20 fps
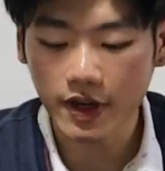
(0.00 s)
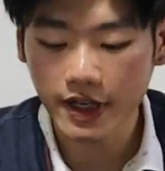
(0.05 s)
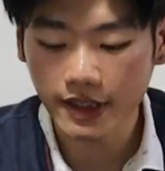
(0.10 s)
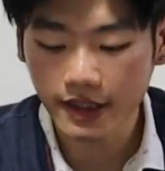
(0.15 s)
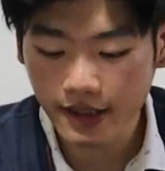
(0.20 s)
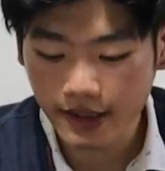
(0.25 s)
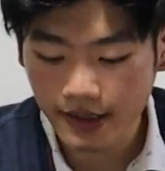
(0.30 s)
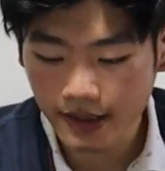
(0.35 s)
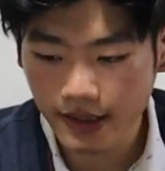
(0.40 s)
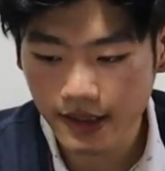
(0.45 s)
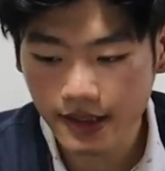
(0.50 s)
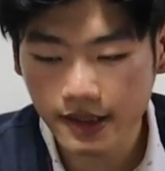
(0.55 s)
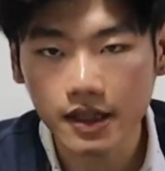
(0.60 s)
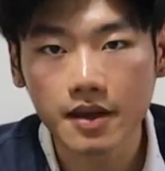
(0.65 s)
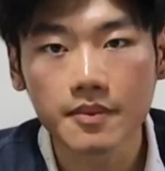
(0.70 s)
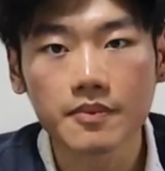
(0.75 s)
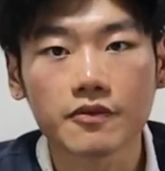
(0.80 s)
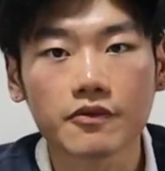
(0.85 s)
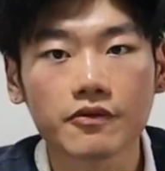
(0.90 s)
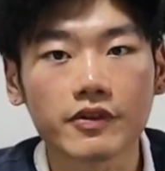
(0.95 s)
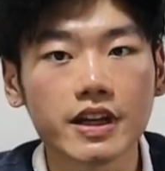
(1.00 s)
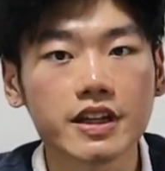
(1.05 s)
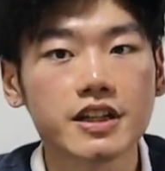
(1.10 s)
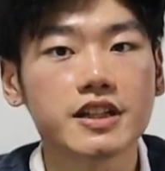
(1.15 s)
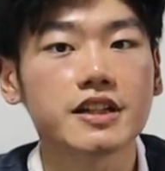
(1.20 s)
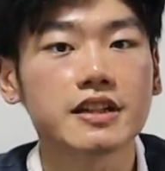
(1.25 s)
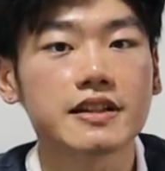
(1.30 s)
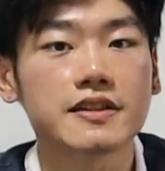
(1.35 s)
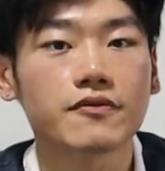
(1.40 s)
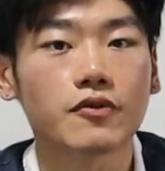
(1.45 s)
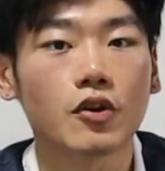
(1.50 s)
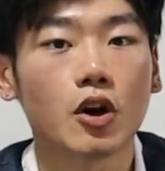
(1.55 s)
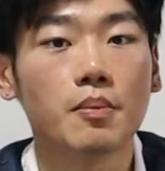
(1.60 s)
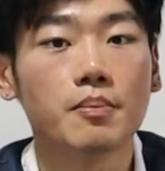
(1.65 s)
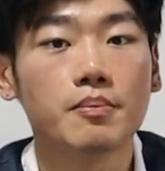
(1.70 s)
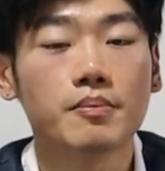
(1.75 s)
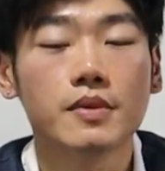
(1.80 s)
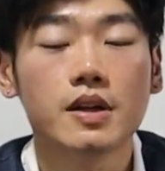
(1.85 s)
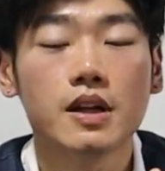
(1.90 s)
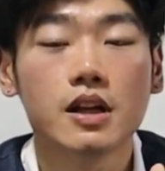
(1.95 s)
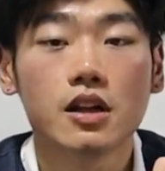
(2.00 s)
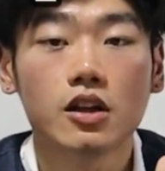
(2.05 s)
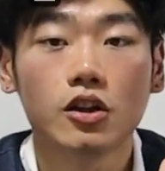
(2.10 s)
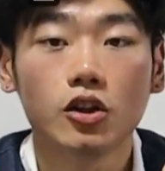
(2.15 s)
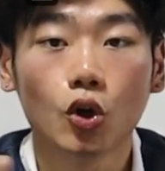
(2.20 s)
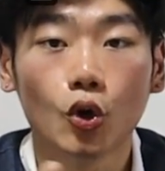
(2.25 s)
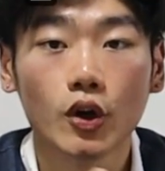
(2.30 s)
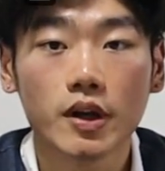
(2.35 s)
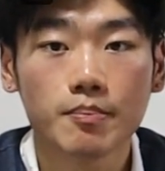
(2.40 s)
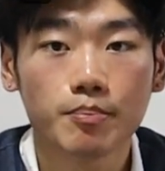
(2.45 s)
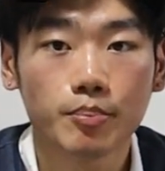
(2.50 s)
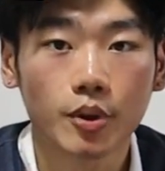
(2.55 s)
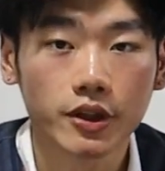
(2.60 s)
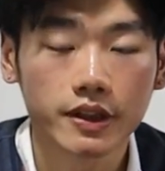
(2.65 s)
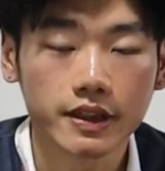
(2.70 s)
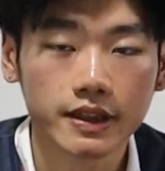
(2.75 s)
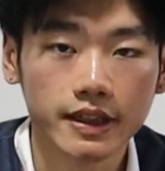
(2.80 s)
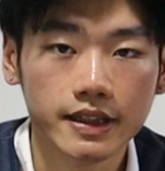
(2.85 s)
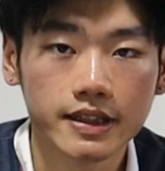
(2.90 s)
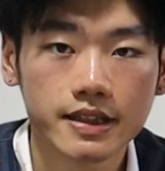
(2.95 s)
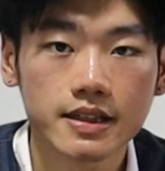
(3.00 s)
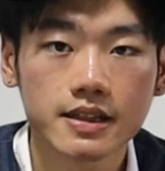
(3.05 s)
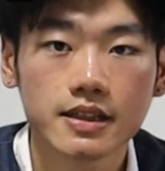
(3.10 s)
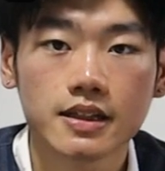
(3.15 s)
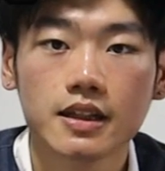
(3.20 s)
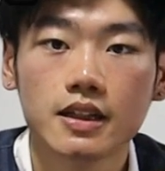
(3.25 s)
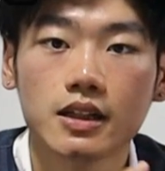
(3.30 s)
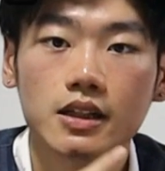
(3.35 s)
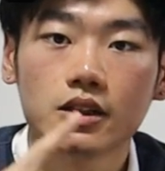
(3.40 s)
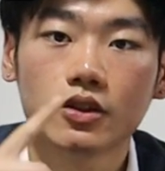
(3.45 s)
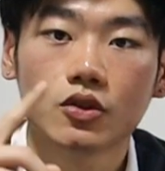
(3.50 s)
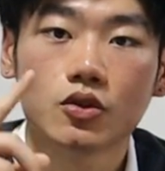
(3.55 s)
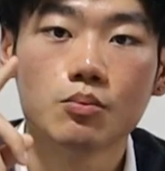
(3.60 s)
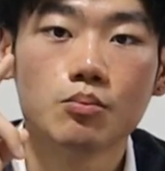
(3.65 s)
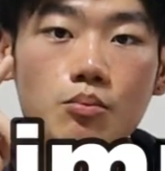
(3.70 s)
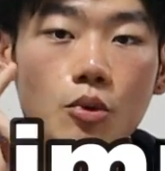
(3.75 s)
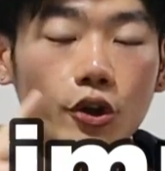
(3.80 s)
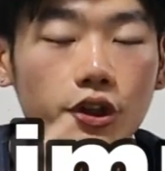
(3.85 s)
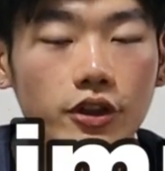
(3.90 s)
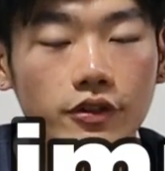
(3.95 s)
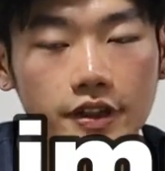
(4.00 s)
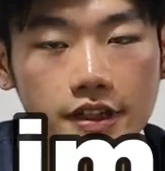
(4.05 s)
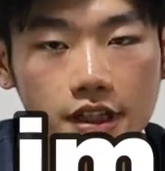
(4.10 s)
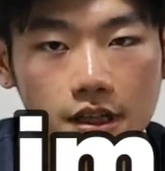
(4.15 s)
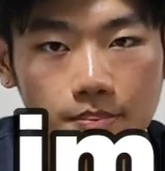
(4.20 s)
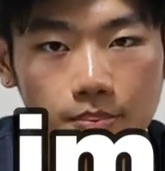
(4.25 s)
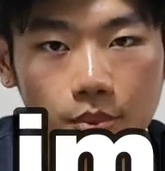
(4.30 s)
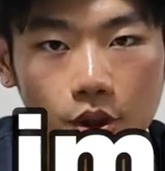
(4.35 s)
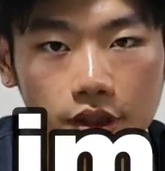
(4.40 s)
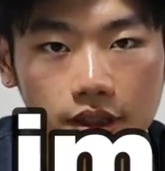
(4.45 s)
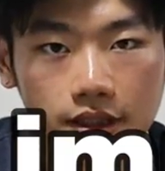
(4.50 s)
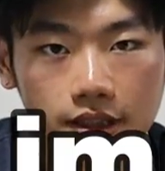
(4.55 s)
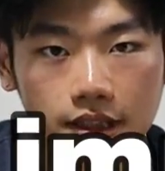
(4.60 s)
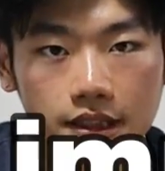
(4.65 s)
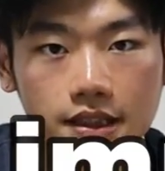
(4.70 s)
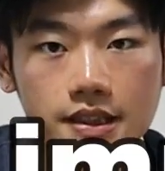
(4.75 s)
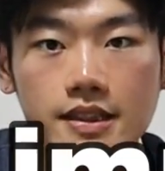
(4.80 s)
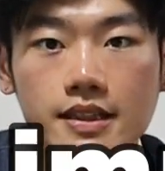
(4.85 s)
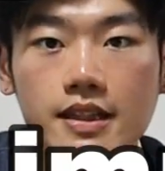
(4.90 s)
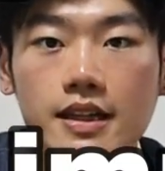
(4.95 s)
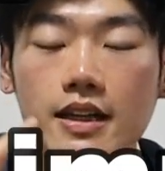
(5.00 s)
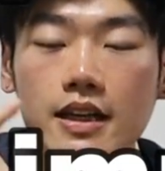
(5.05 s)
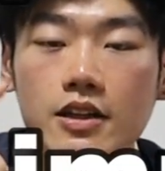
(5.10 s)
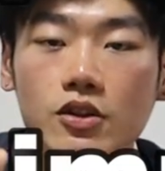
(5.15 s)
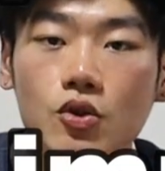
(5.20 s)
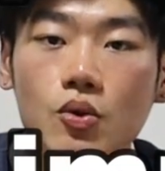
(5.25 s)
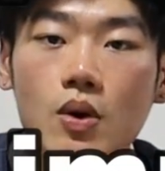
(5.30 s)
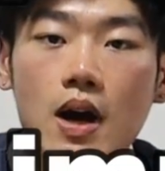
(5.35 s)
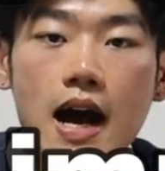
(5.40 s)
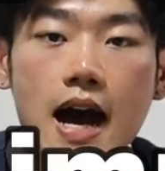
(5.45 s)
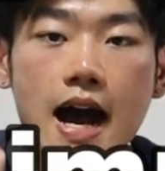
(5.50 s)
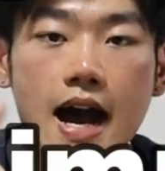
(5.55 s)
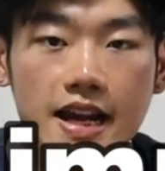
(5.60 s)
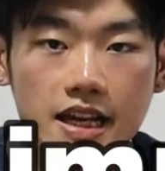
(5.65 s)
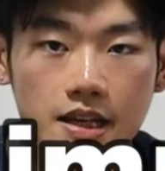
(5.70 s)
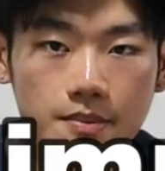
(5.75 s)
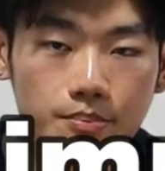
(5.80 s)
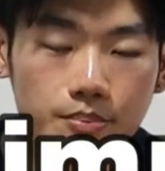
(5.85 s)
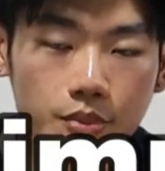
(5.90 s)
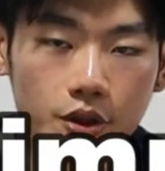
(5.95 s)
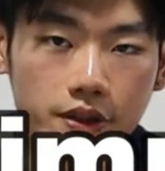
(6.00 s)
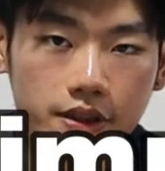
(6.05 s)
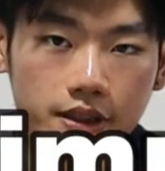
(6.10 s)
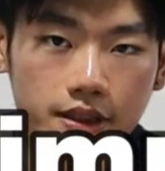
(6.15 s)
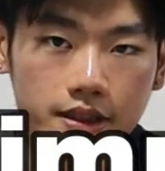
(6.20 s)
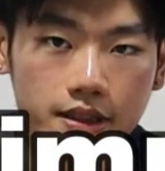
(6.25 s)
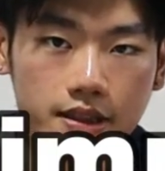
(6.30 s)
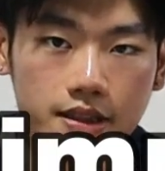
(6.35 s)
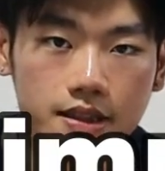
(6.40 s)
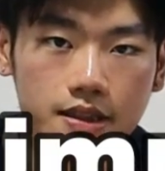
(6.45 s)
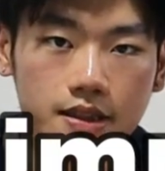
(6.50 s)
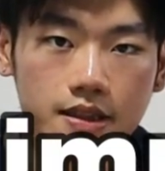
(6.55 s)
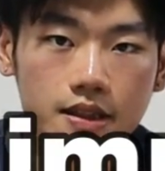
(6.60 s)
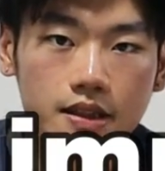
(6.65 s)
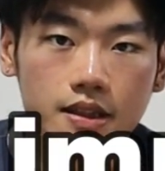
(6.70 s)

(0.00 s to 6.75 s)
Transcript: rating system ranges from low importance to moderate importance to high importance.